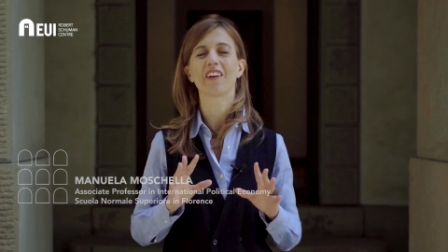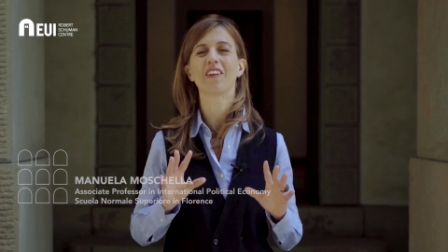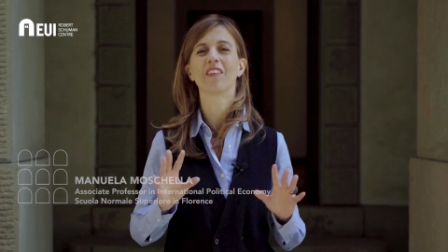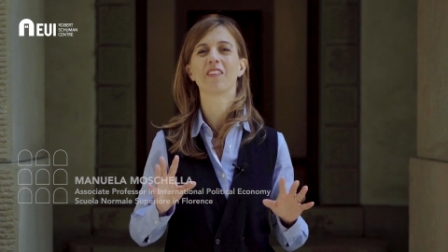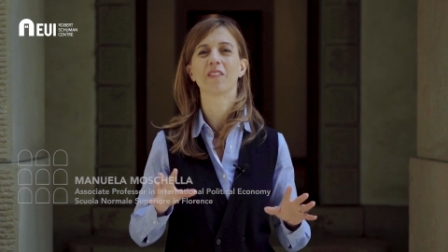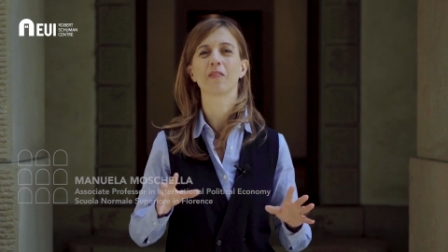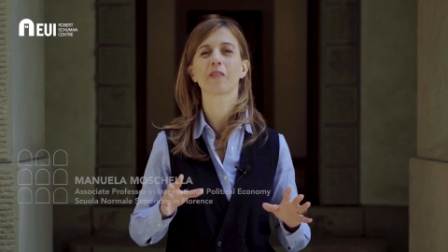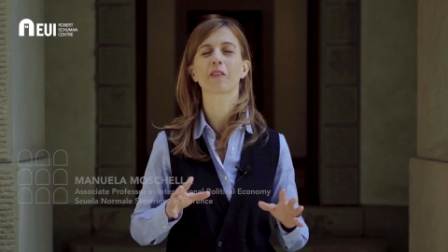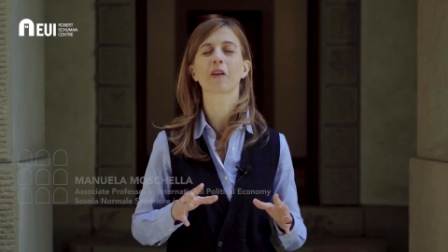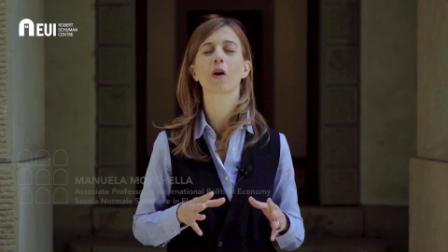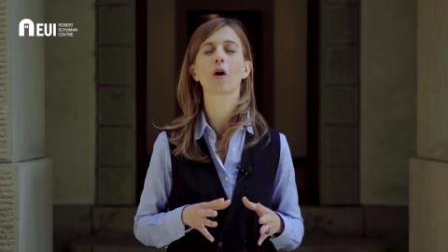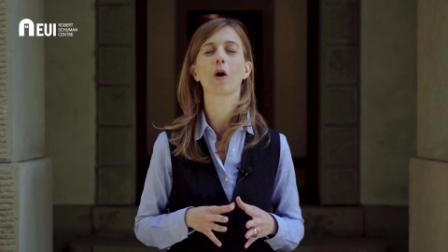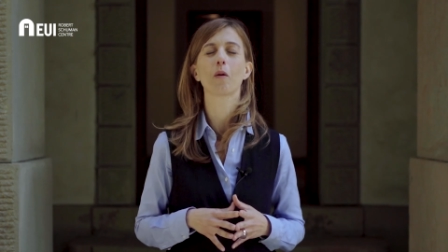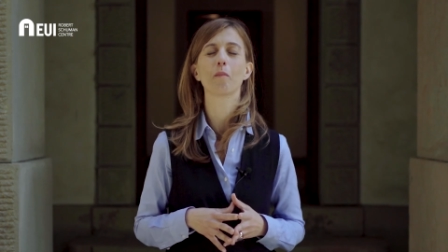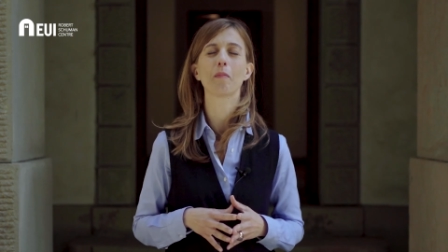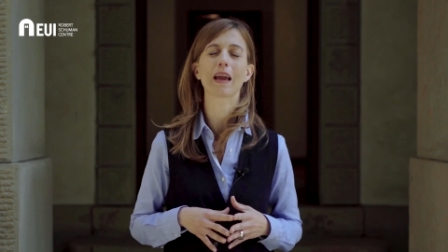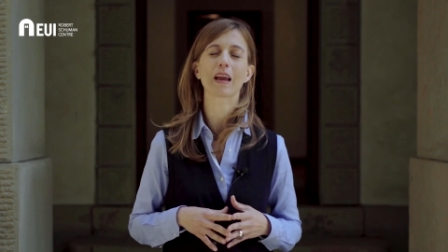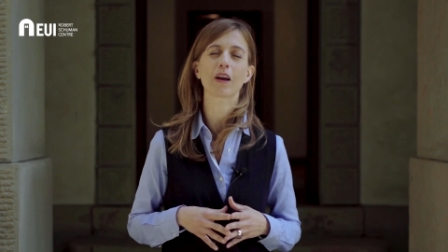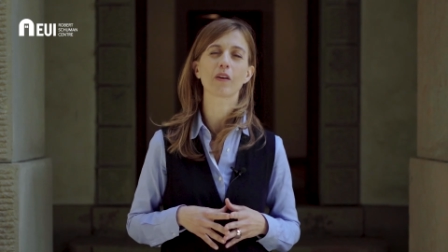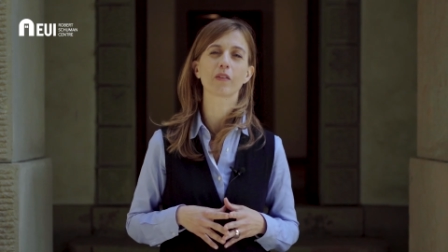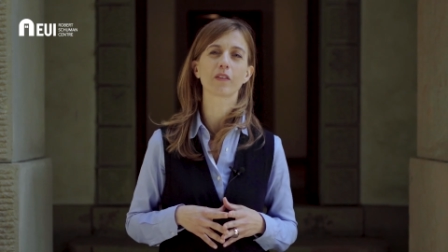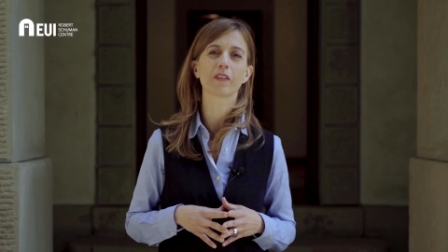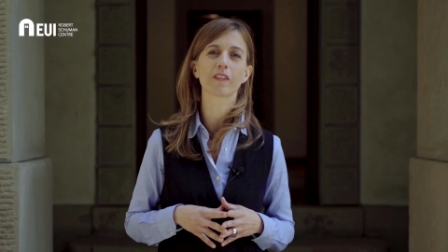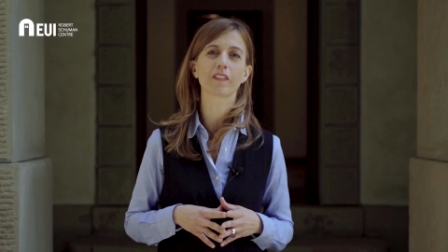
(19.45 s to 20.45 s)
or go
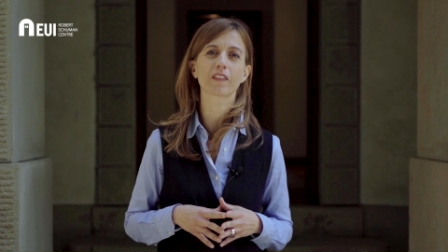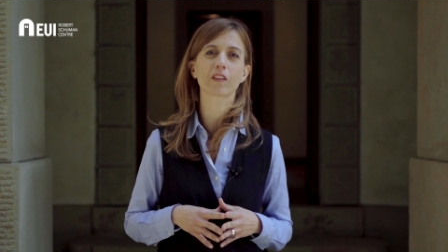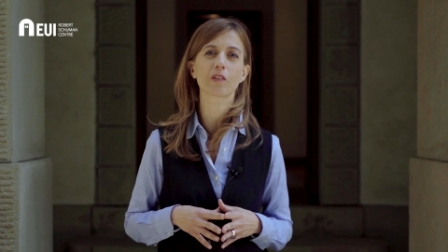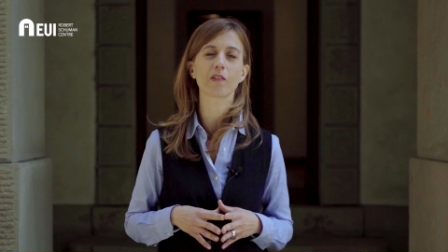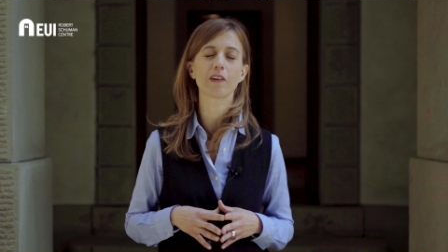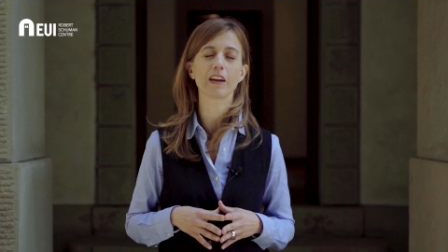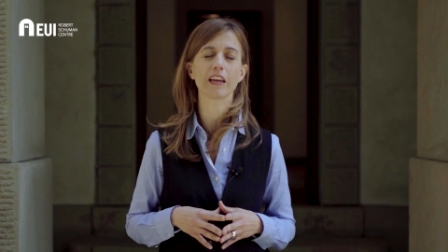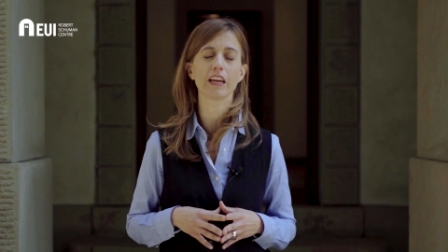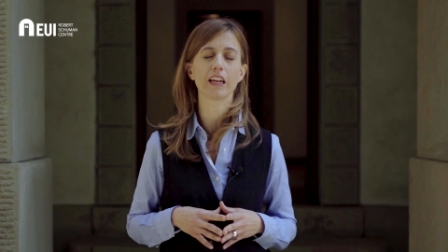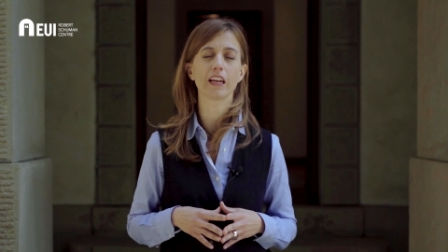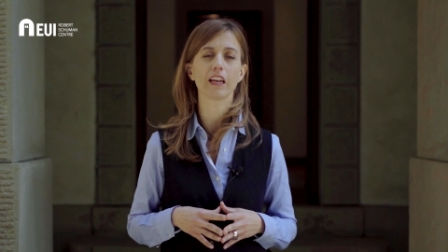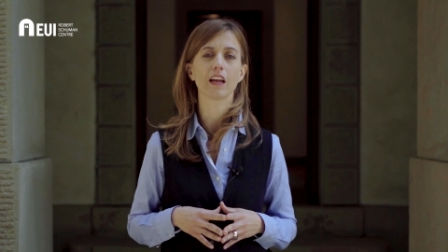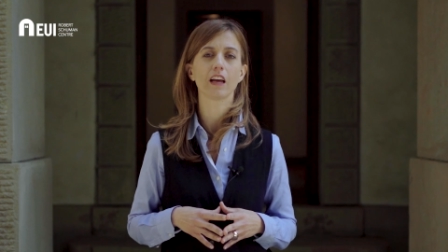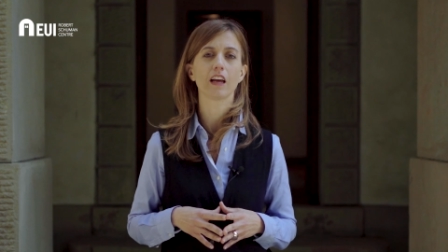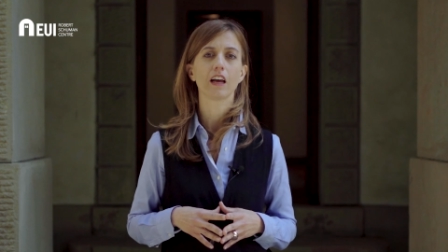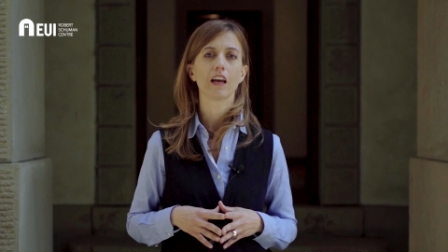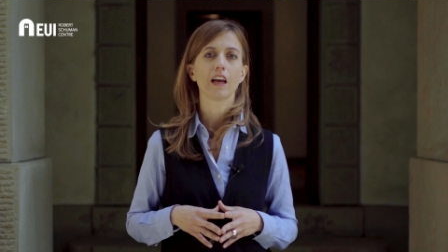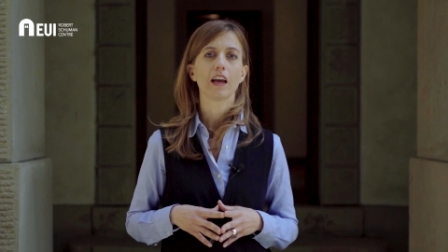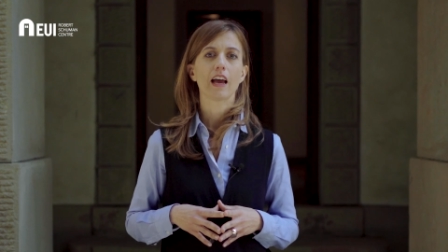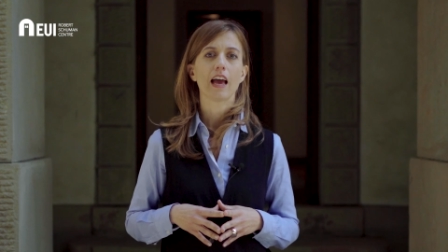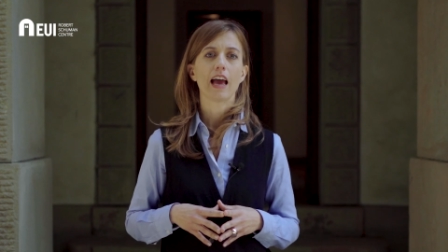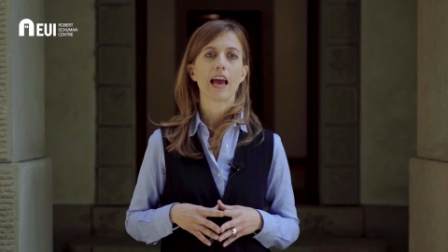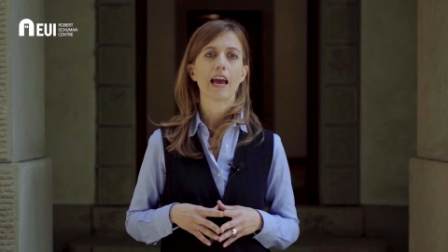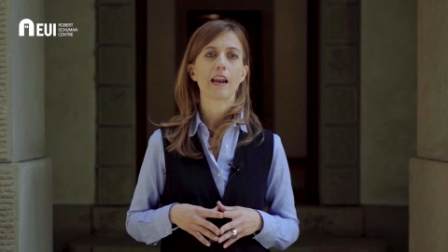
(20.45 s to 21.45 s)
back on screen.
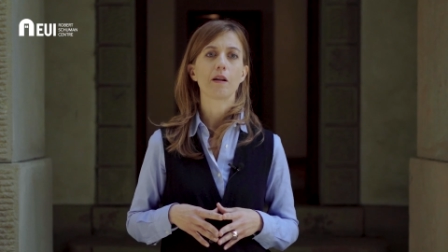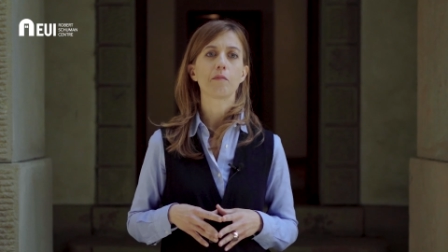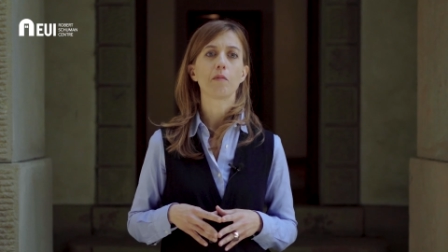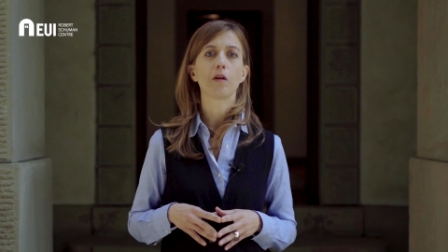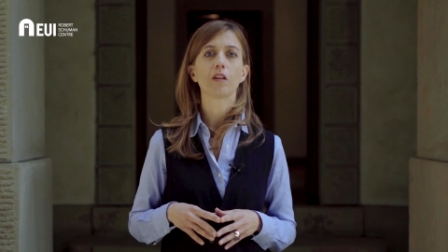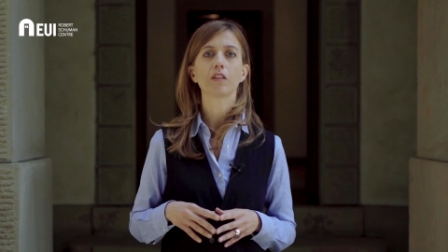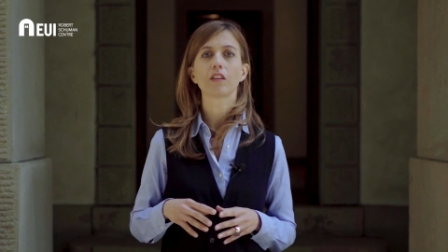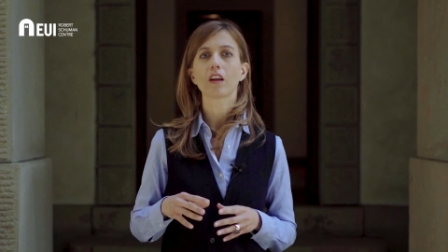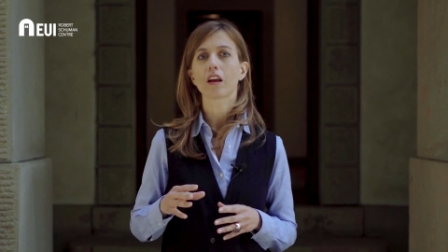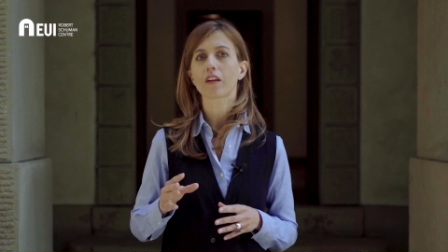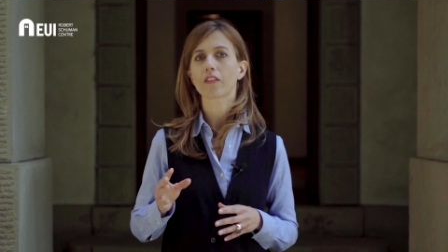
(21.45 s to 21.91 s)
And among the